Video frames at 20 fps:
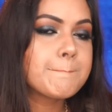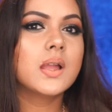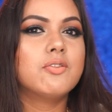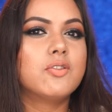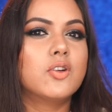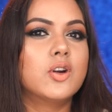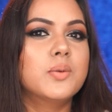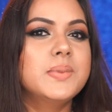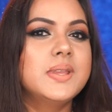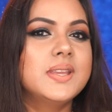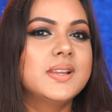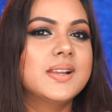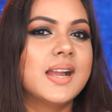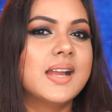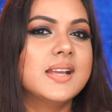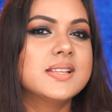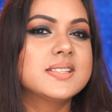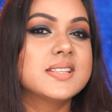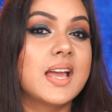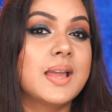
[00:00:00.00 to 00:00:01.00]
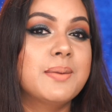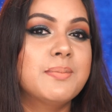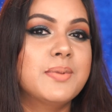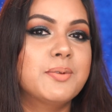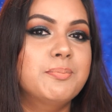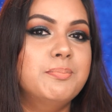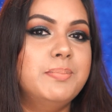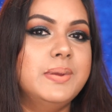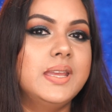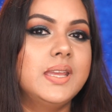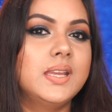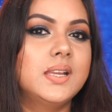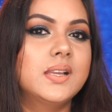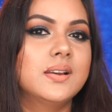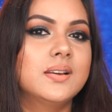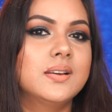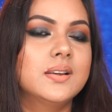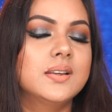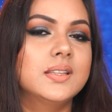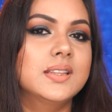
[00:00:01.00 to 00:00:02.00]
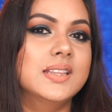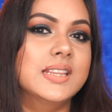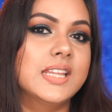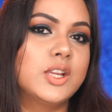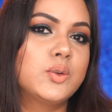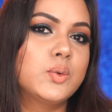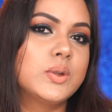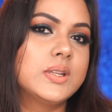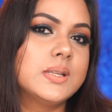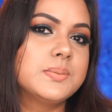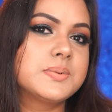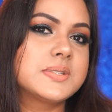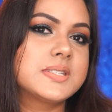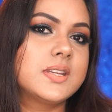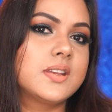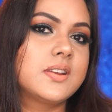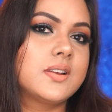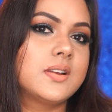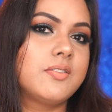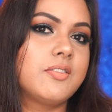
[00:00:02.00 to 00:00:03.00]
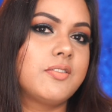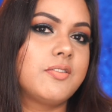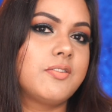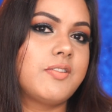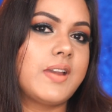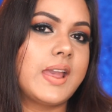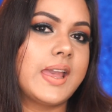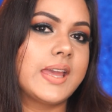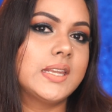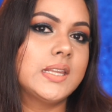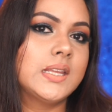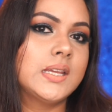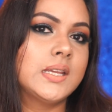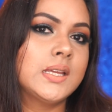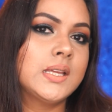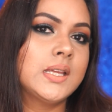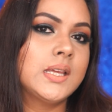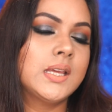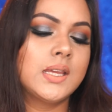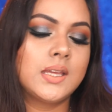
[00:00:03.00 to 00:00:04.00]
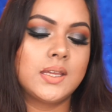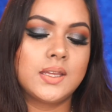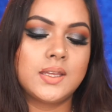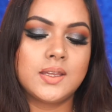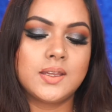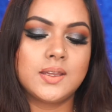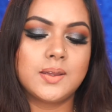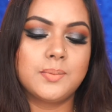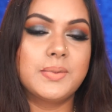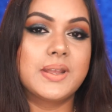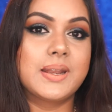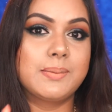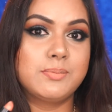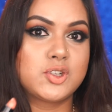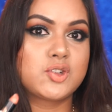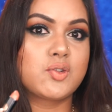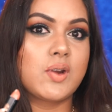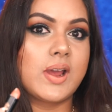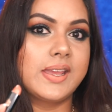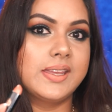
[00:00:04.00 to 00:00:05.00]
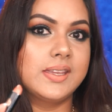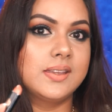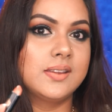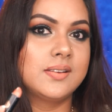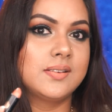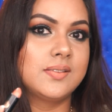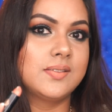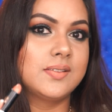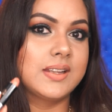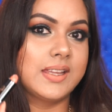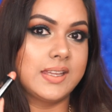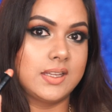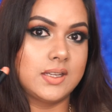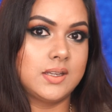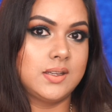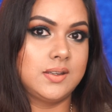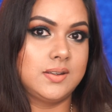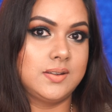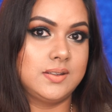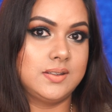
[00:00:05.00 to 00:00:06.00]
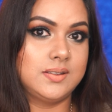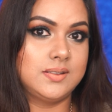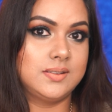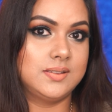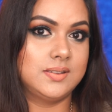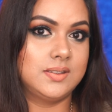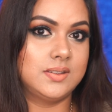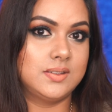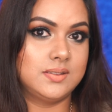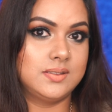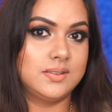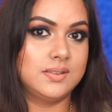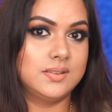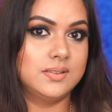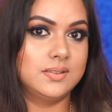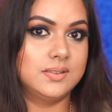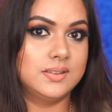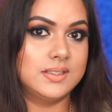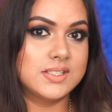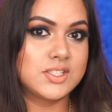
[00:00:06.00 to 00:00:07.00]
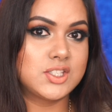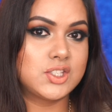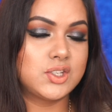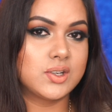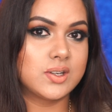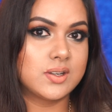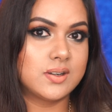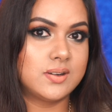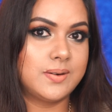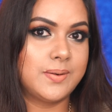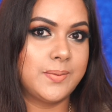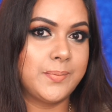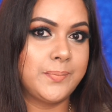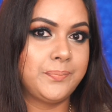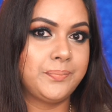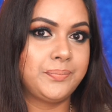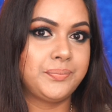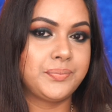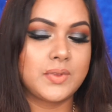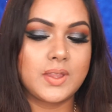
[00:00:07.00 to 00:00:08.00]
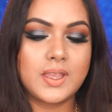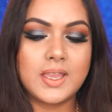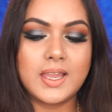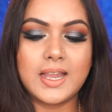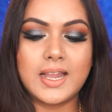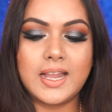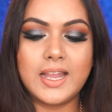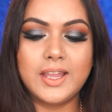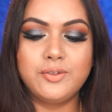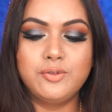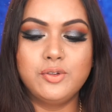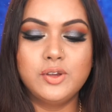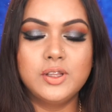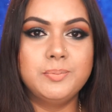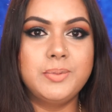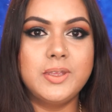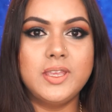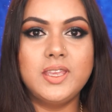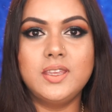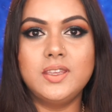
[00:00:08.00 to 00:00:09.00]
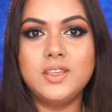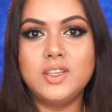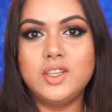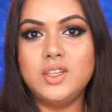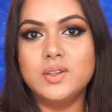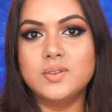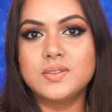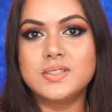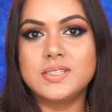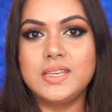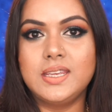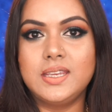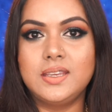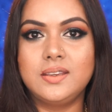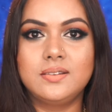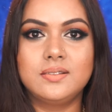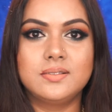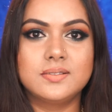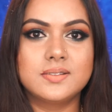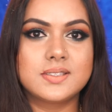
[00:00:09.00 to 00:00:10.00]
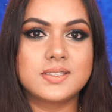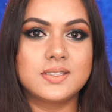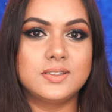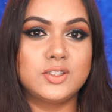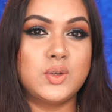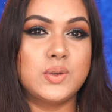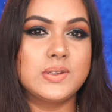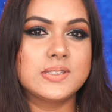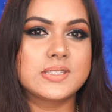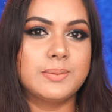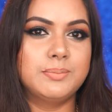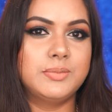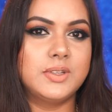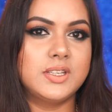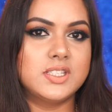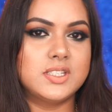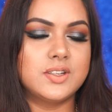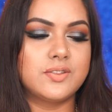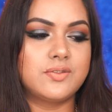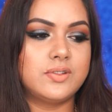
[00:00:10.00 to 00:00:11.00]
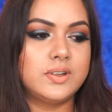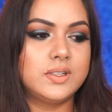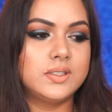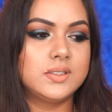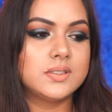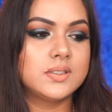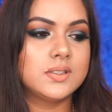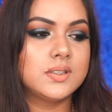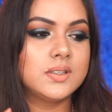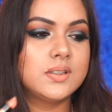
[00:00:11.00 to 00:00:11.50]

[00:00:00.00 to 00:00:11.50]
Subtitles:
For me guys, I'm a big liquid lipstick fan, but I'm trying. Like this year, I will be doing something different.